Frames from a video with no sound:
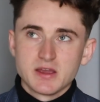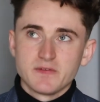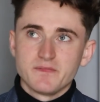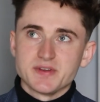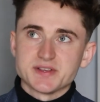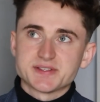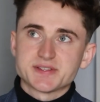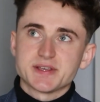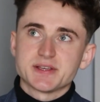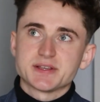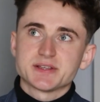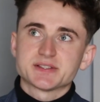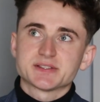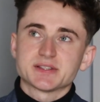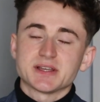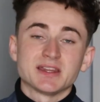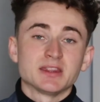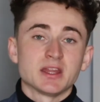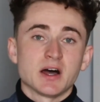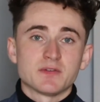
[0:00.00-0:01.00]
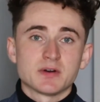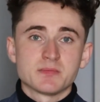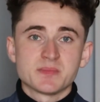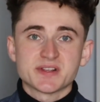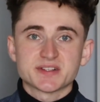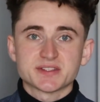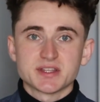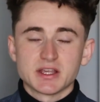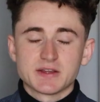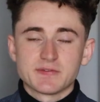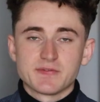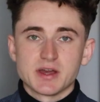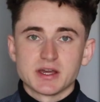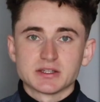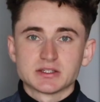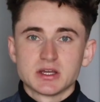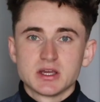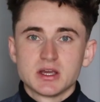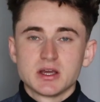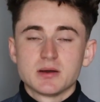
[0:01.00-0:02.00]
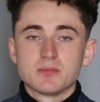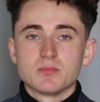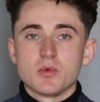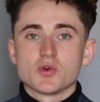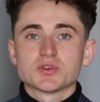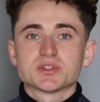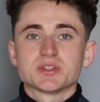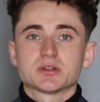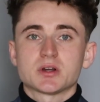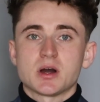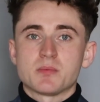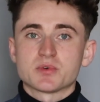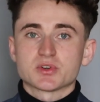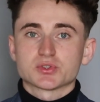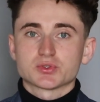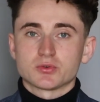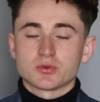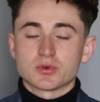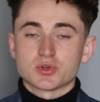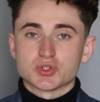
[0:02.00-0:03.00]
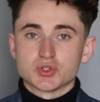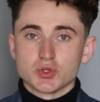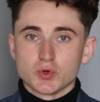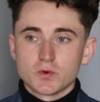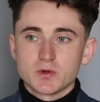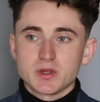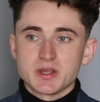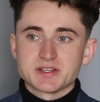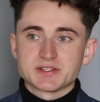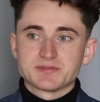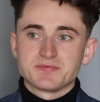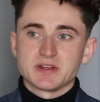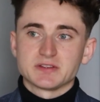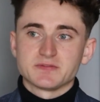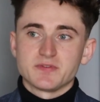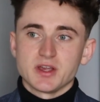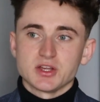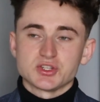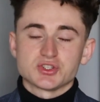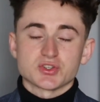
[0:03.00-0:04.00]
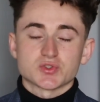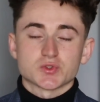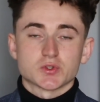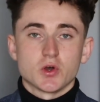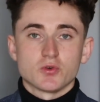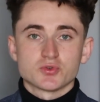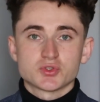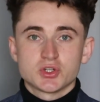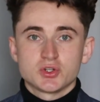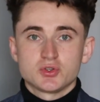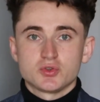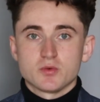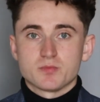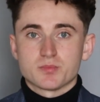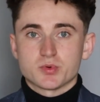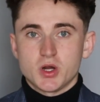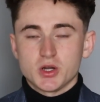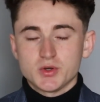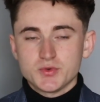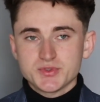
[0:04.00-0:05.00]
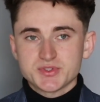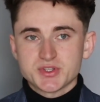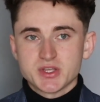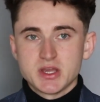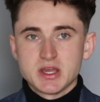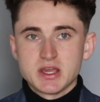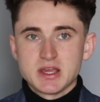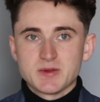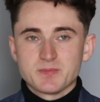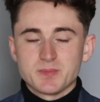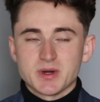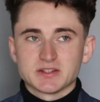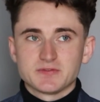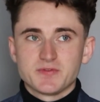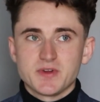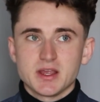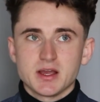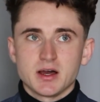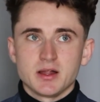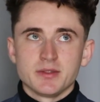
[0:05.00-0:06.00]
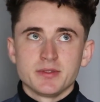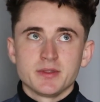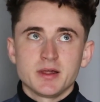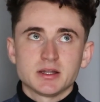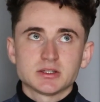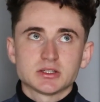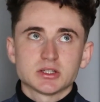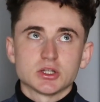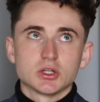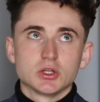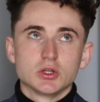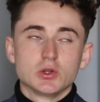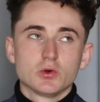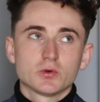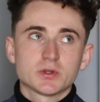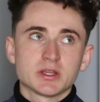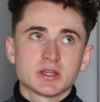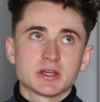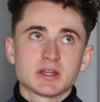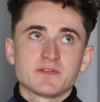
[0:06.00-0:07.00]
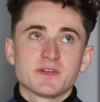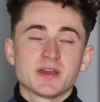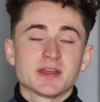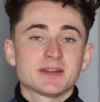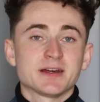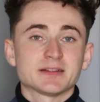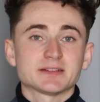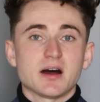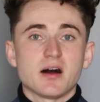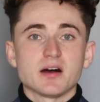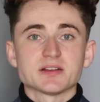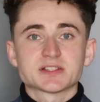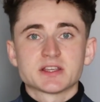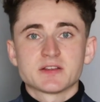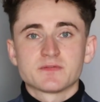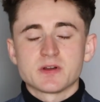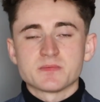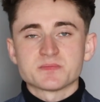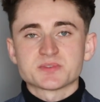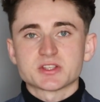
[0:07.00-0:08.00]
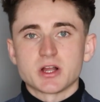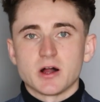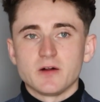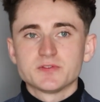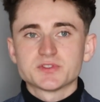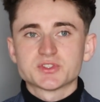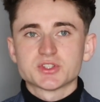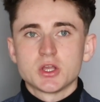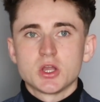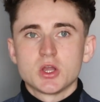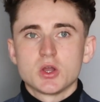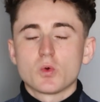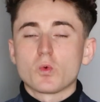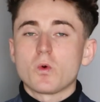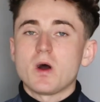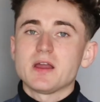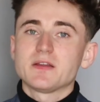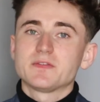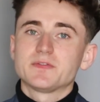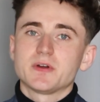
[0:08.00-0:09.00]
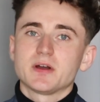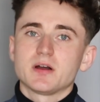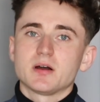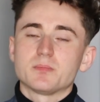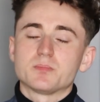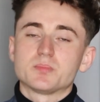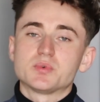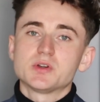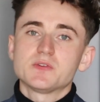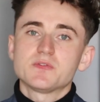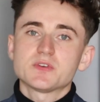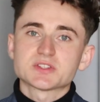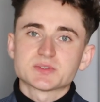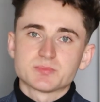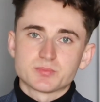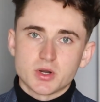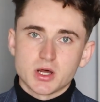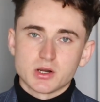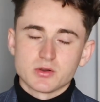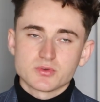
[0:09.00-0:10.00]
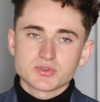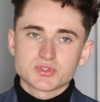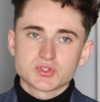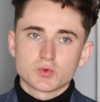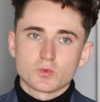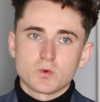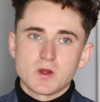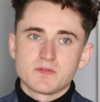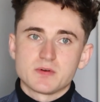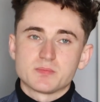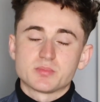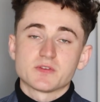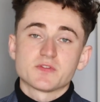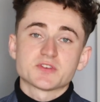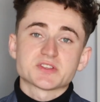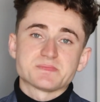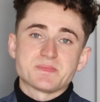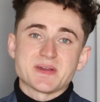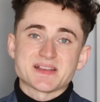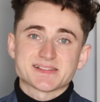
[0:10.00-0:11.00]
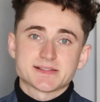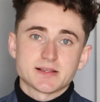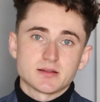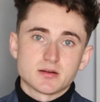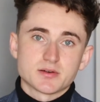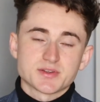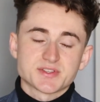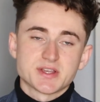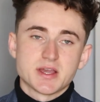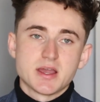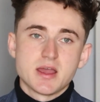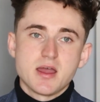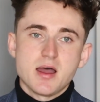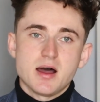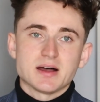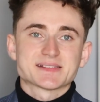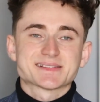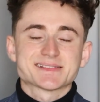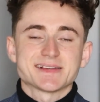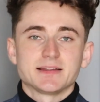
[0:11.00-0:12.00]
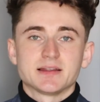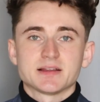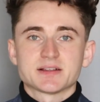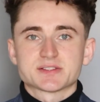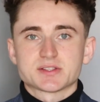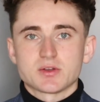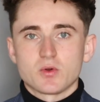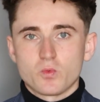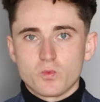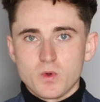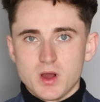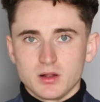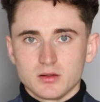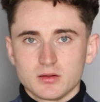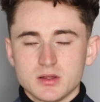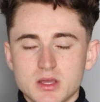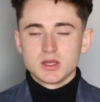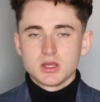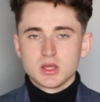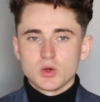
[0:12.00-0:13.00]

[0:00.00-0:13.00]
This is another mistake that most e-commerce owners do, is that they're just launching new products, but they are not looking and they're not asking themselves why the previous products, why the previous bestsellers are selling so well.